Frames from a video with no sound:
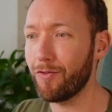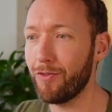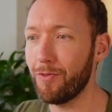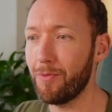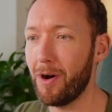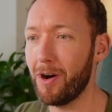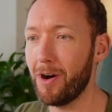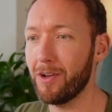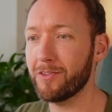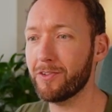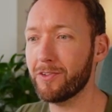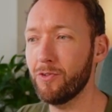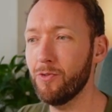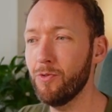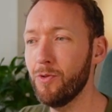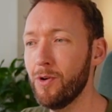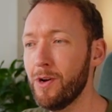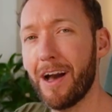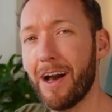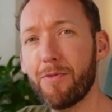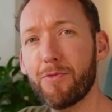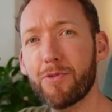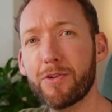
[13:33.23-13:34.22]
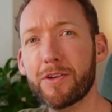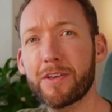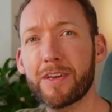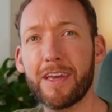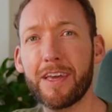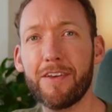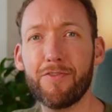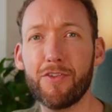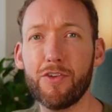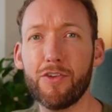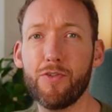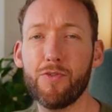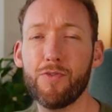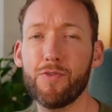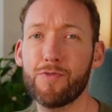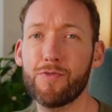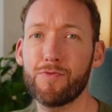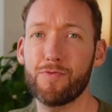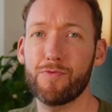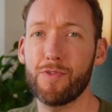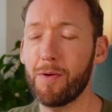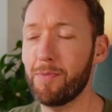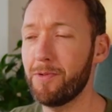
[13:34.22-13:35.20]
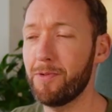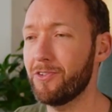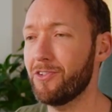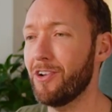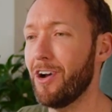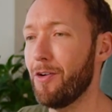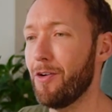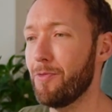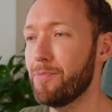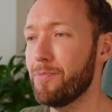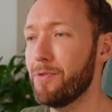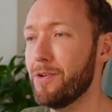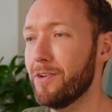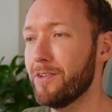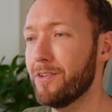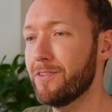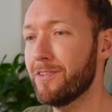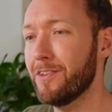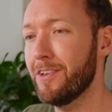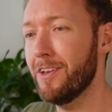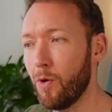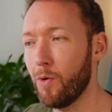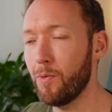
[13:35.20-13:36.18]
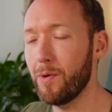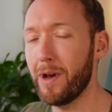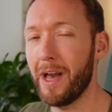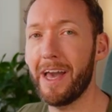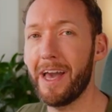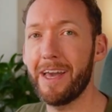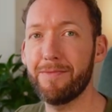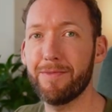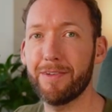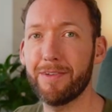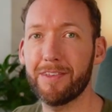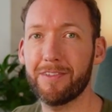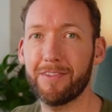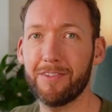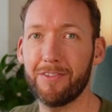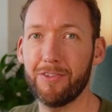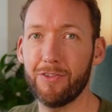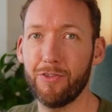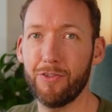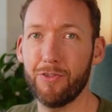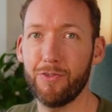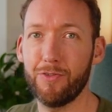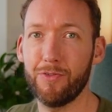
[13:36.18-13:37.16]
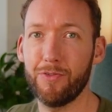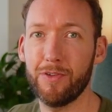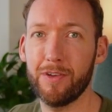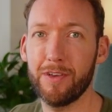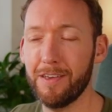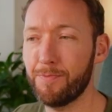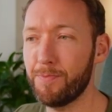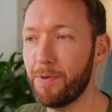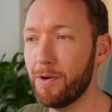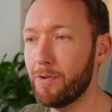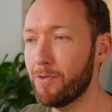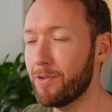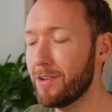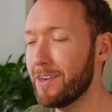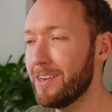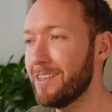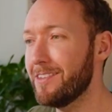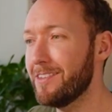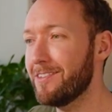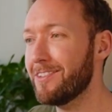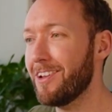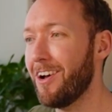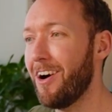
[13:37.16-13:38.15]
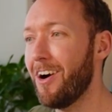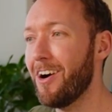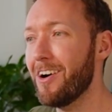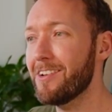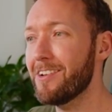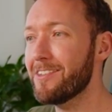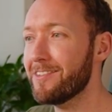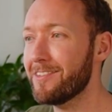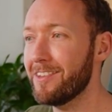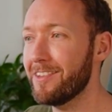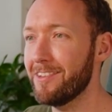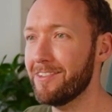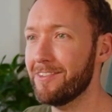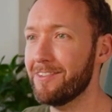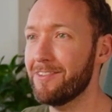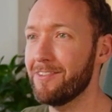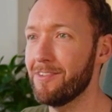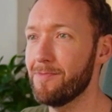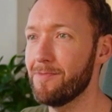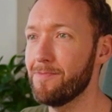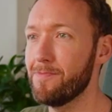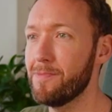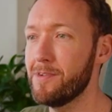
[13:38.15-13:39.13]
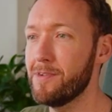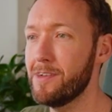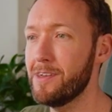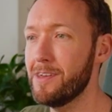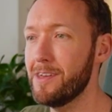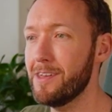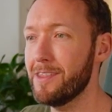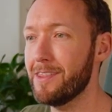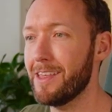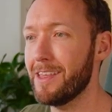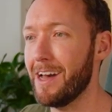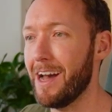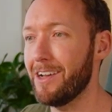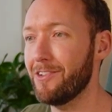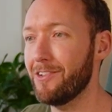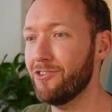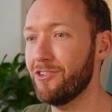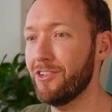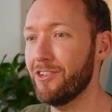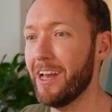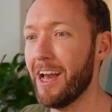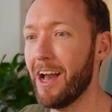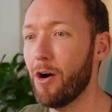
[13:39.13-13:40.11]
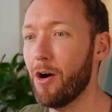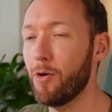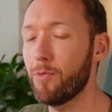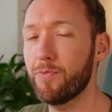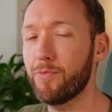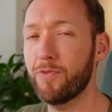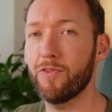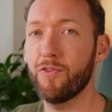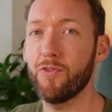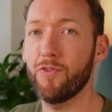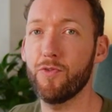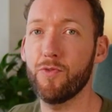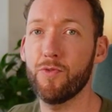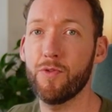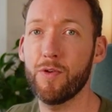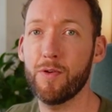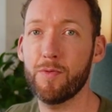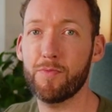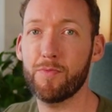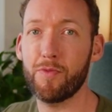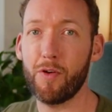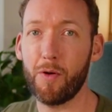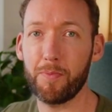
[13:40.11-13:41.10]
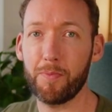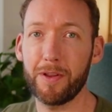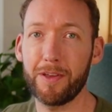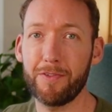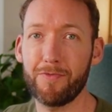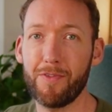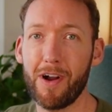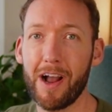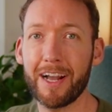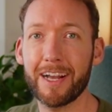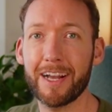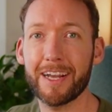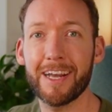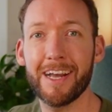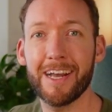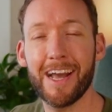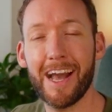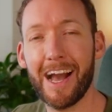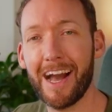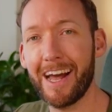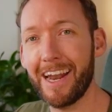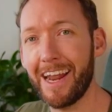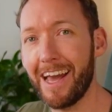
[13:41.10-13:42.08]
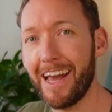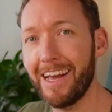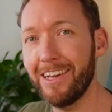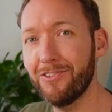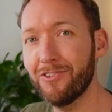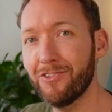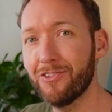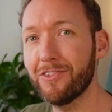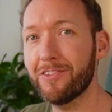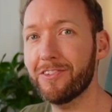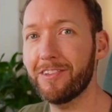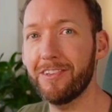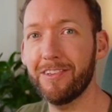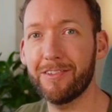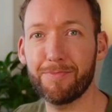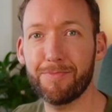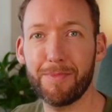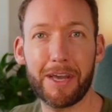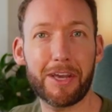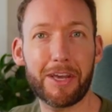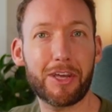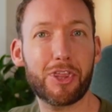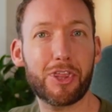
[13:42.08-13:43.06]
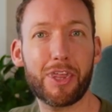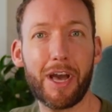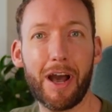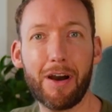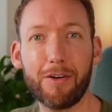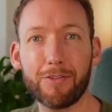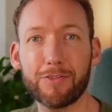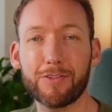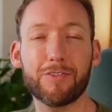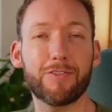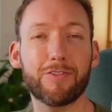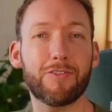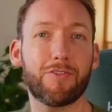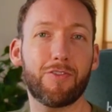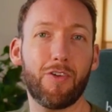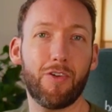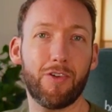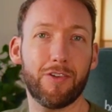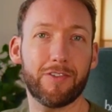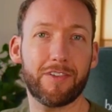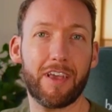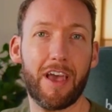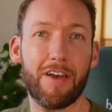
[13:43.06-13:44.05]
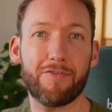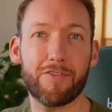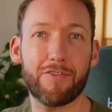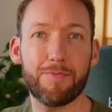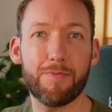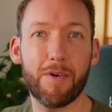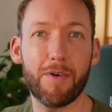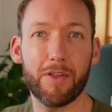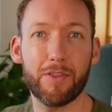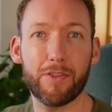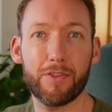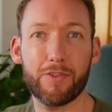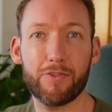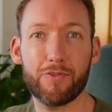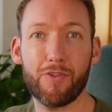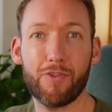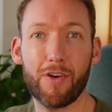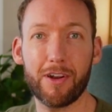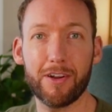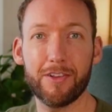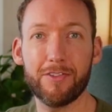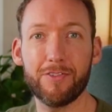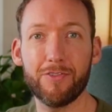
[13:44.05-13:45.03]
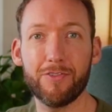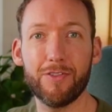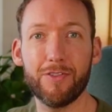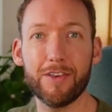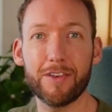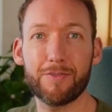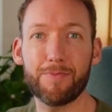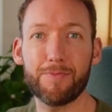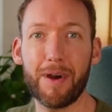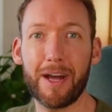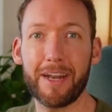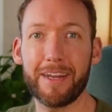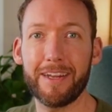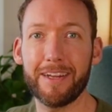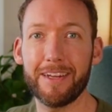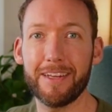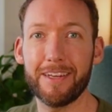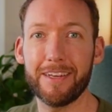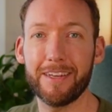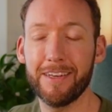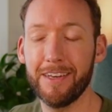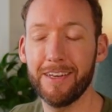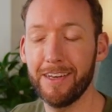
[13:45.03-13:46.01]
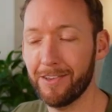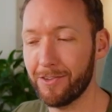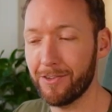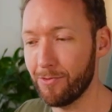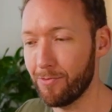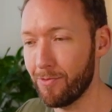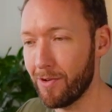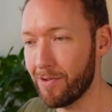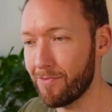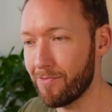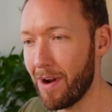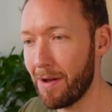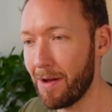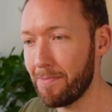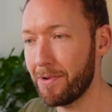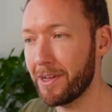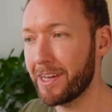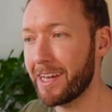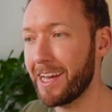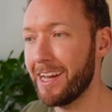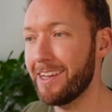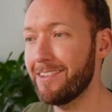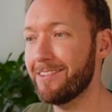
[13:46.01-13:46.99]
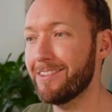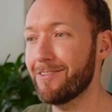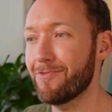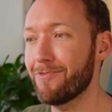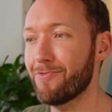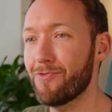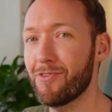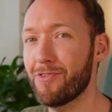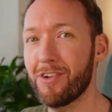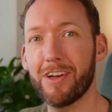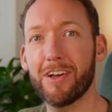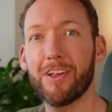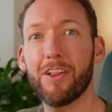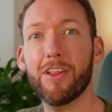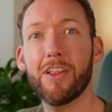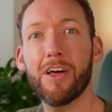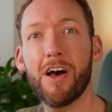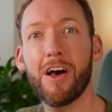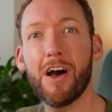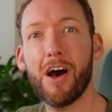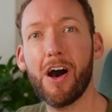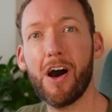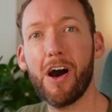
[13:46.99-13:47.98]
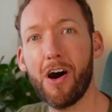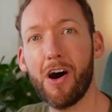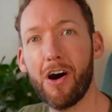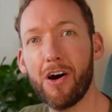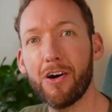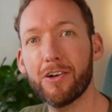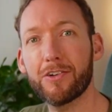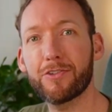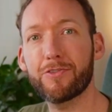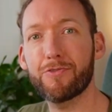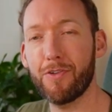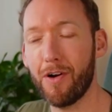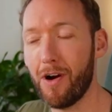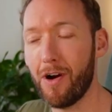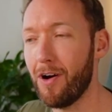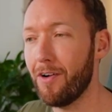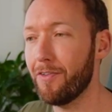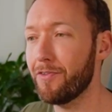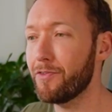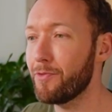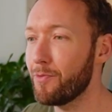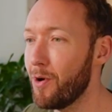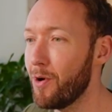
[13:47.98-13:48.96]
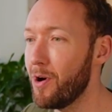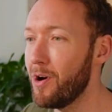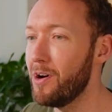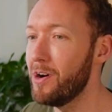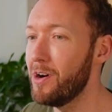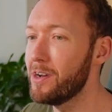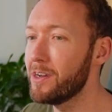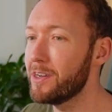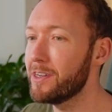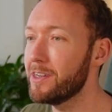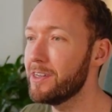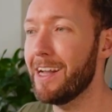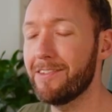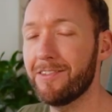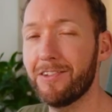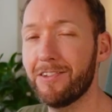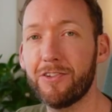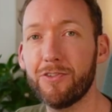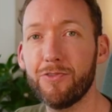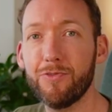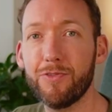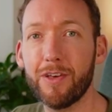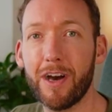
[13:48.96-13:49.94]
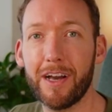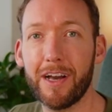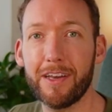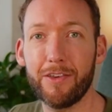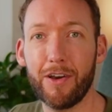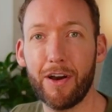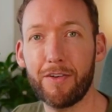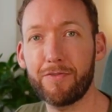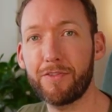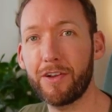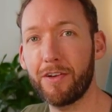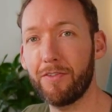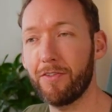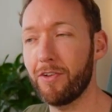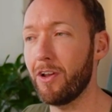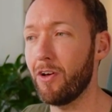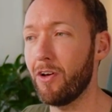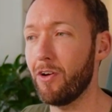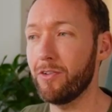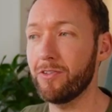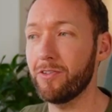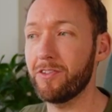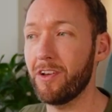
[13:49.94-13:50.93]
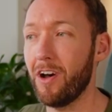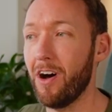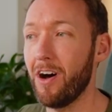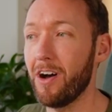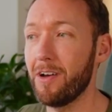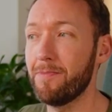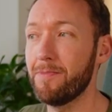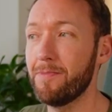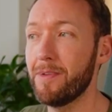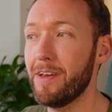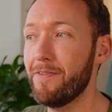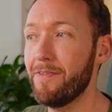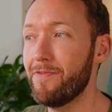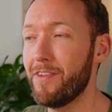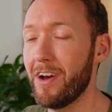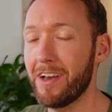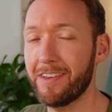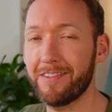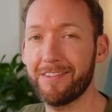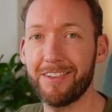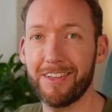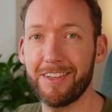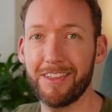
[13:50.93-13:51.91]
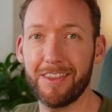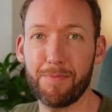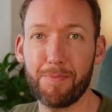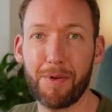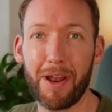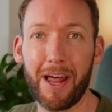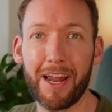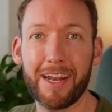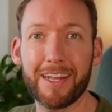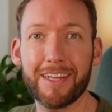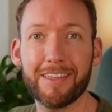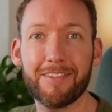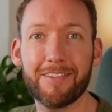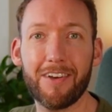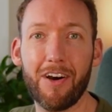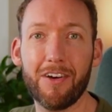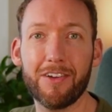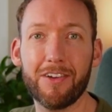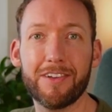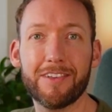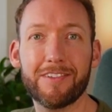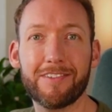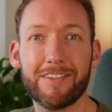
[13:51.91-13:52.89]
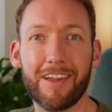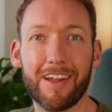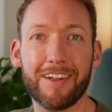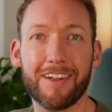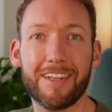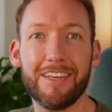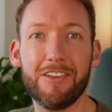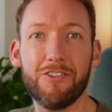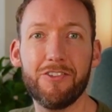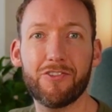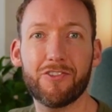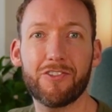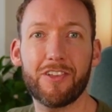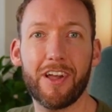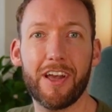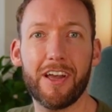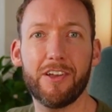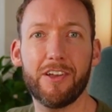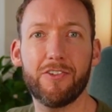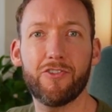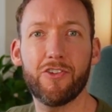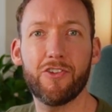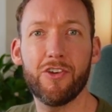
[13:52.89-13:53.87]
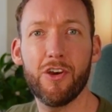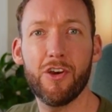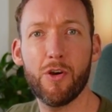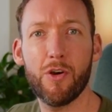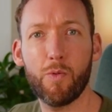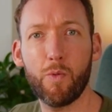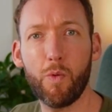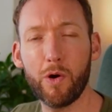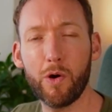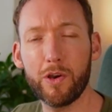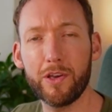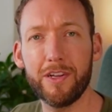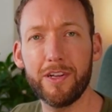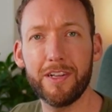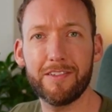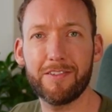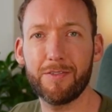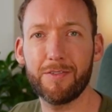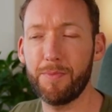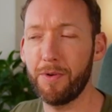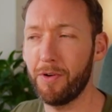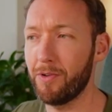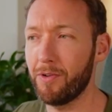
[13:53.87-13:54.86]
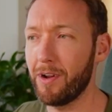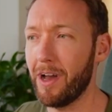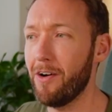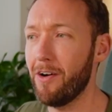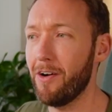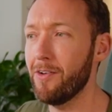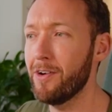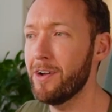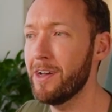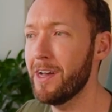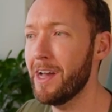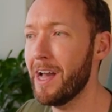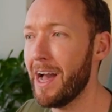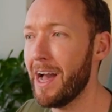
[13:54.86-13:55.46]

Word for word: form article. That would give you rubbish outputs. What we're aiming to do is build an entire system that actually helps you properly rank. And agencies make thousands of dollars every month trying to do this manually. So we're replicating real hard graft work. And to do that, you have to have a lot of time invested in the planning to understand each stage, what you need to build out,